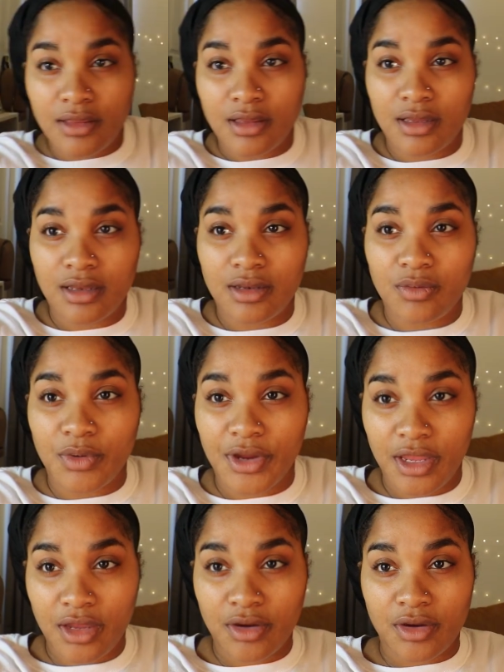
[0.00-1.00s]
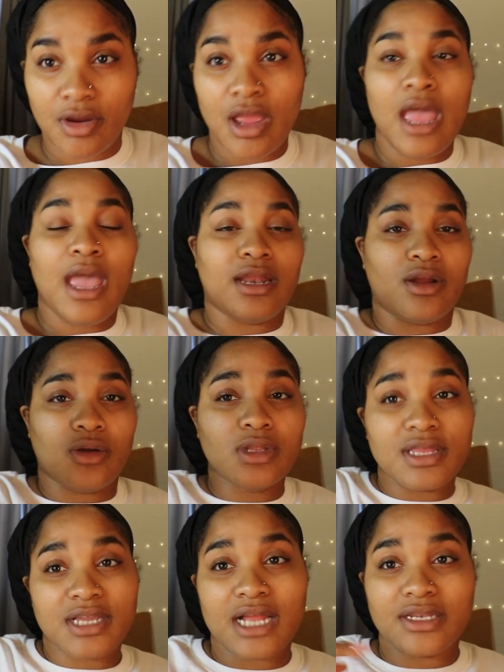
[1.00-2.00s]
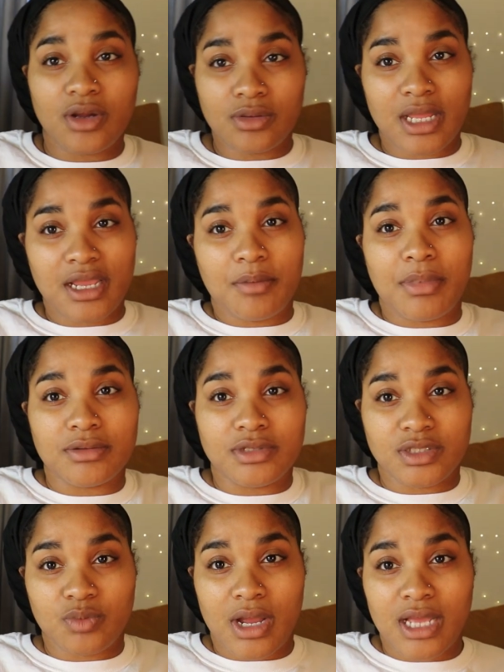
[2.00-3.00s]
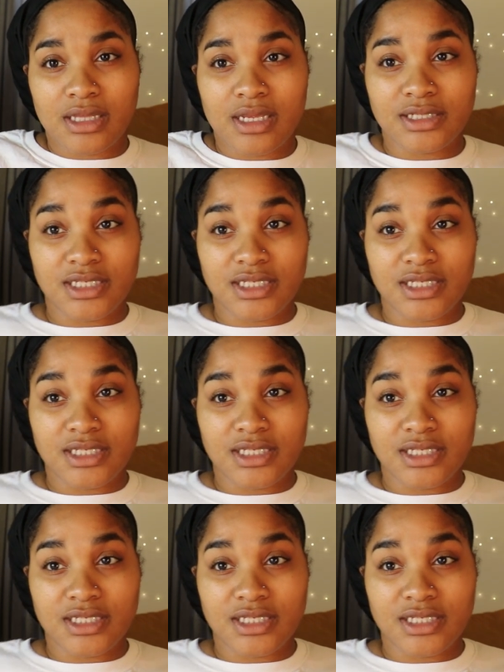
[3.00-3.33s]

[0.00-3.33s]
And then we're here. And the only thing I don't like about this wide lens,